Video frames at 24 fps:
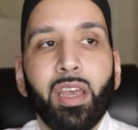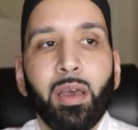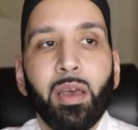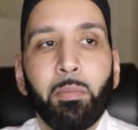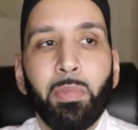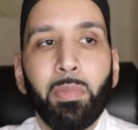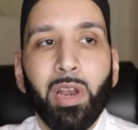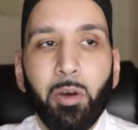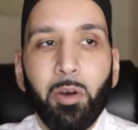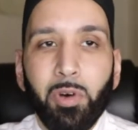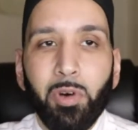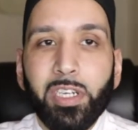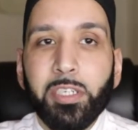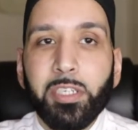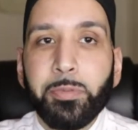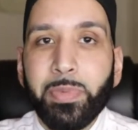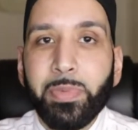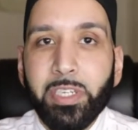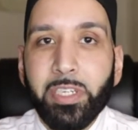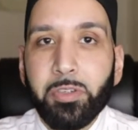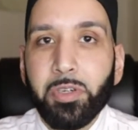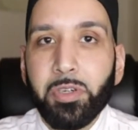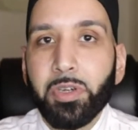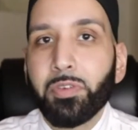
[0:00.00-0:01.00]
But I want to
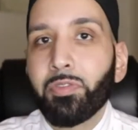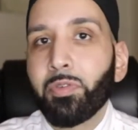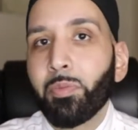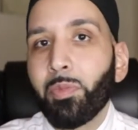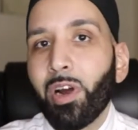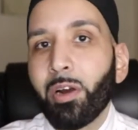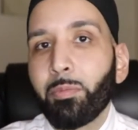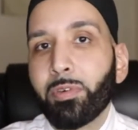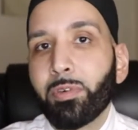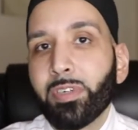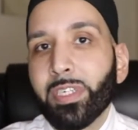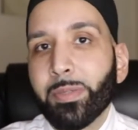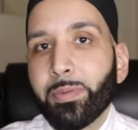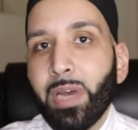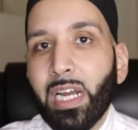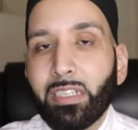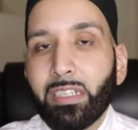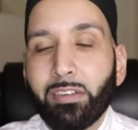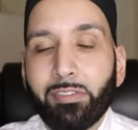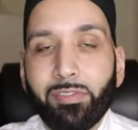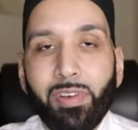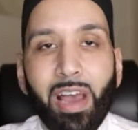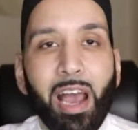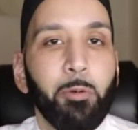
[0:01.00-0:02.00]
speak to it from our
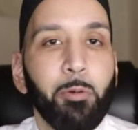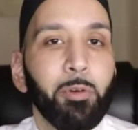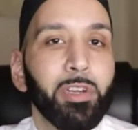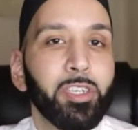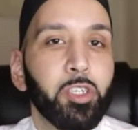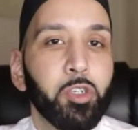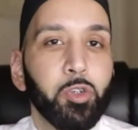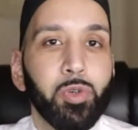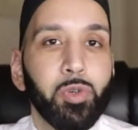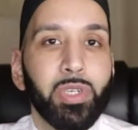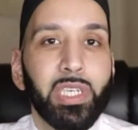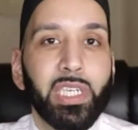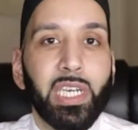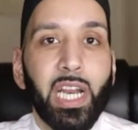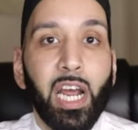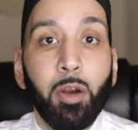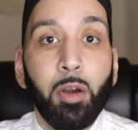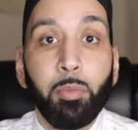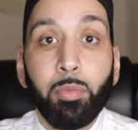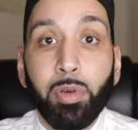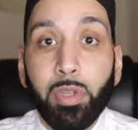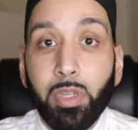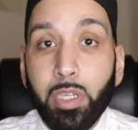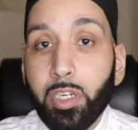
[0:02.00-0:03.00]
perspective, how we treat
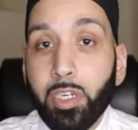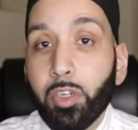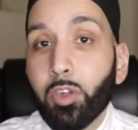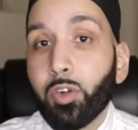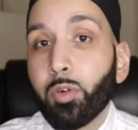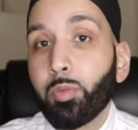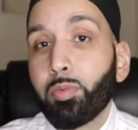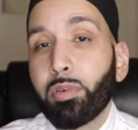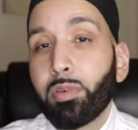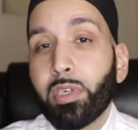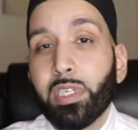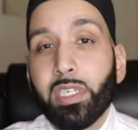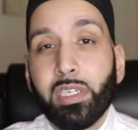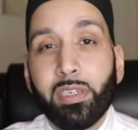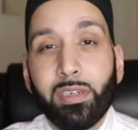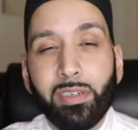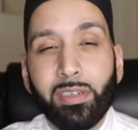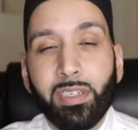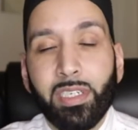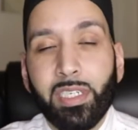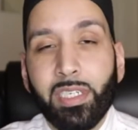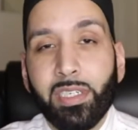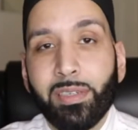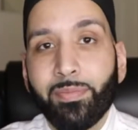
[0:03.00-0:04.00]
our political
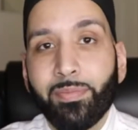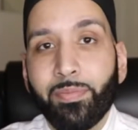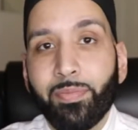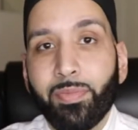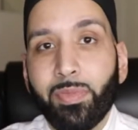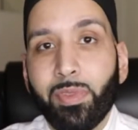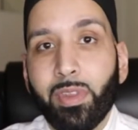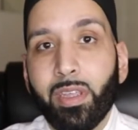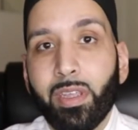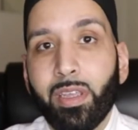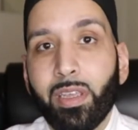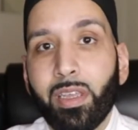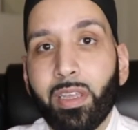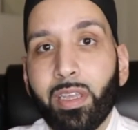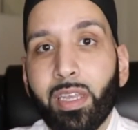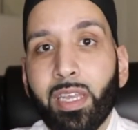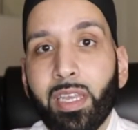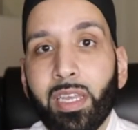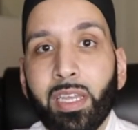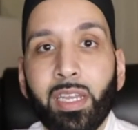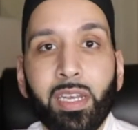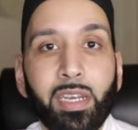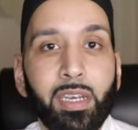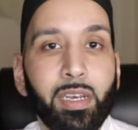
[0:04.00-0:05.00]
prisoners
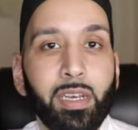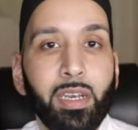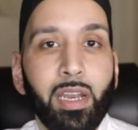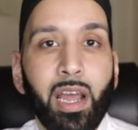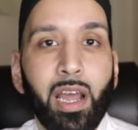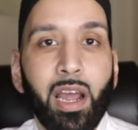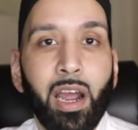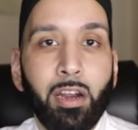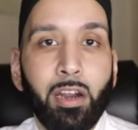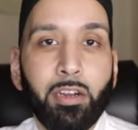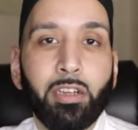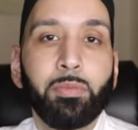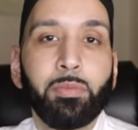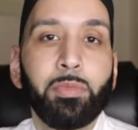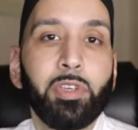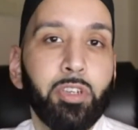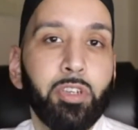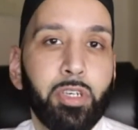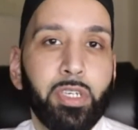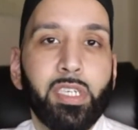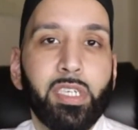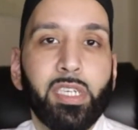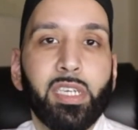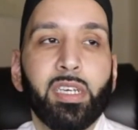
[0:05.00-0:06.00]
in our
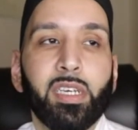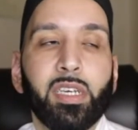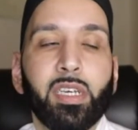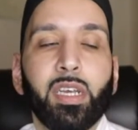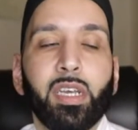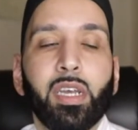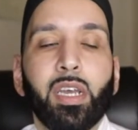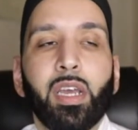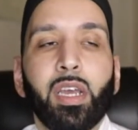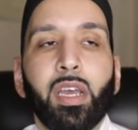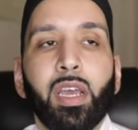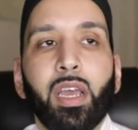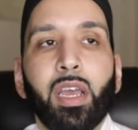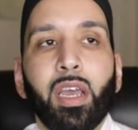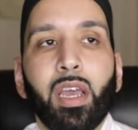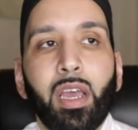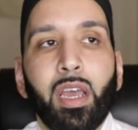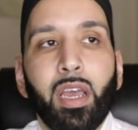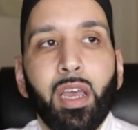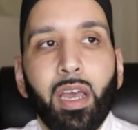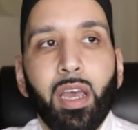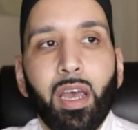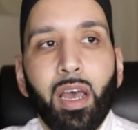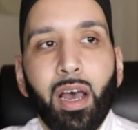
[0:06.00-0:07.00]
community.
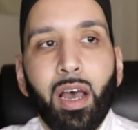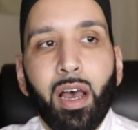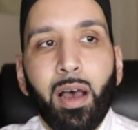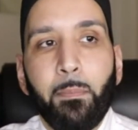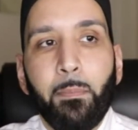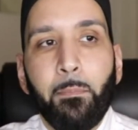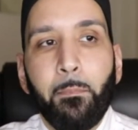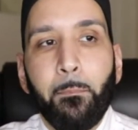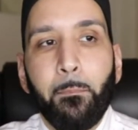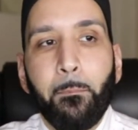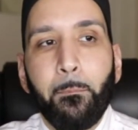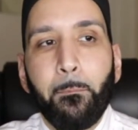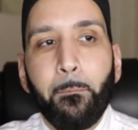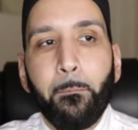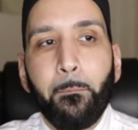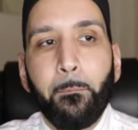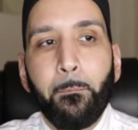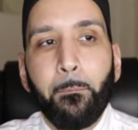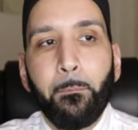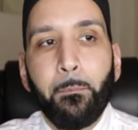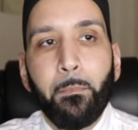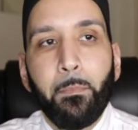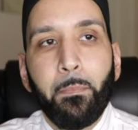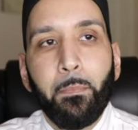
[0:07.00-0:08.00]
A
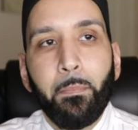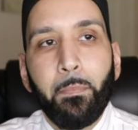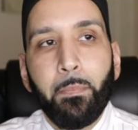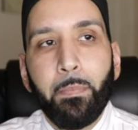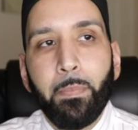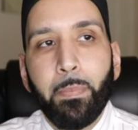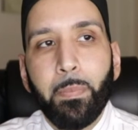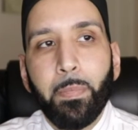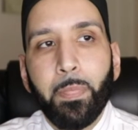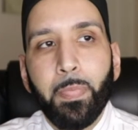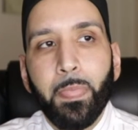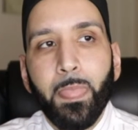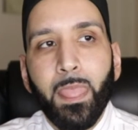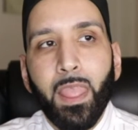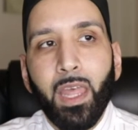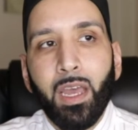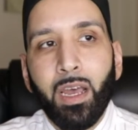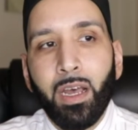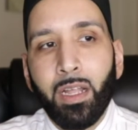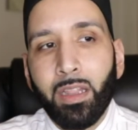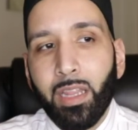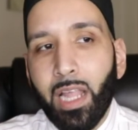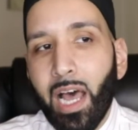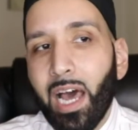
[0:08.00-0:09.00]

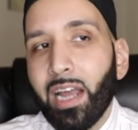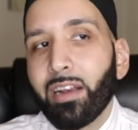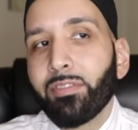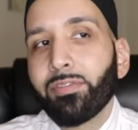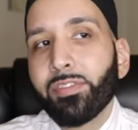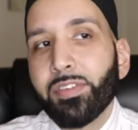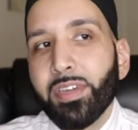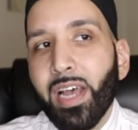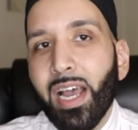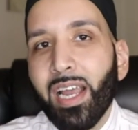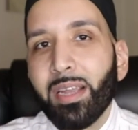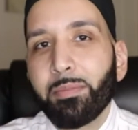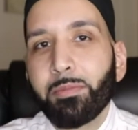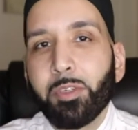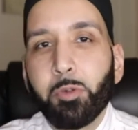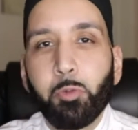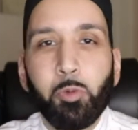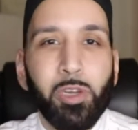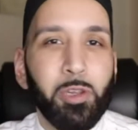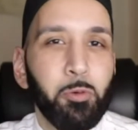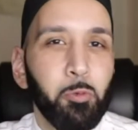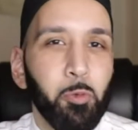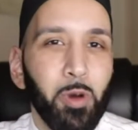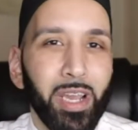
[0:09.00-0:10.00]
lot of times
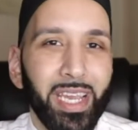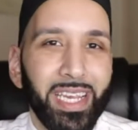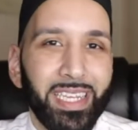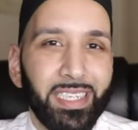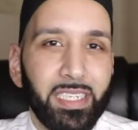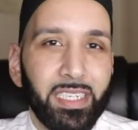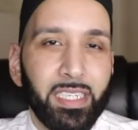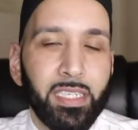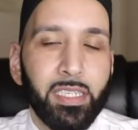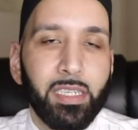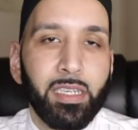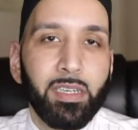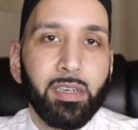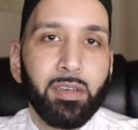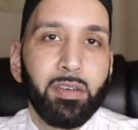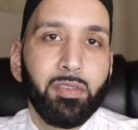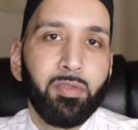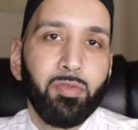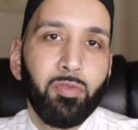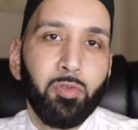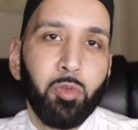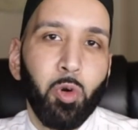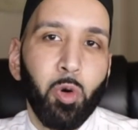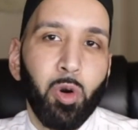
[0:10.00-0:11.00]
we wait
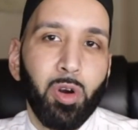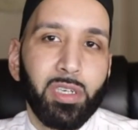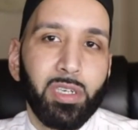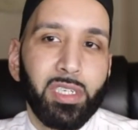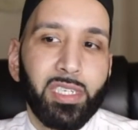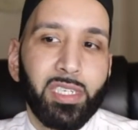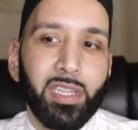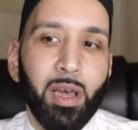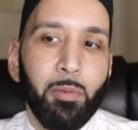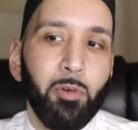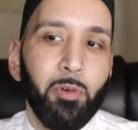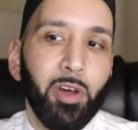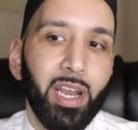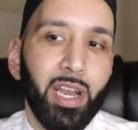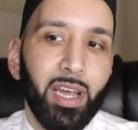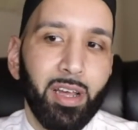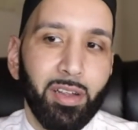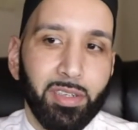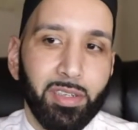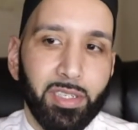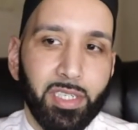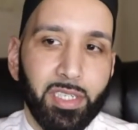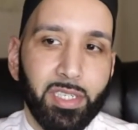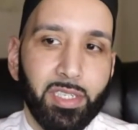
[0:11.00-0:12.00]
for someone
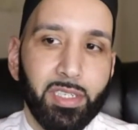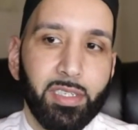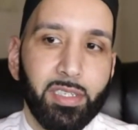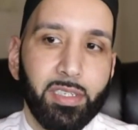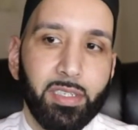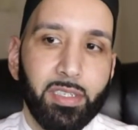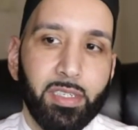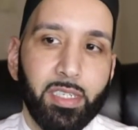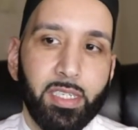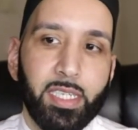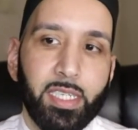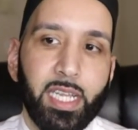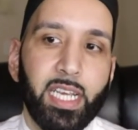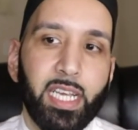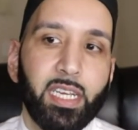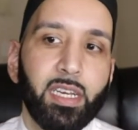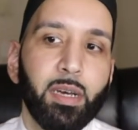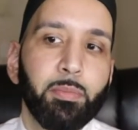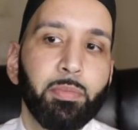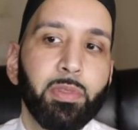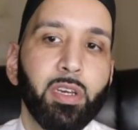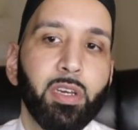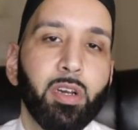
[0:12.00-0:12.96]
else to take up the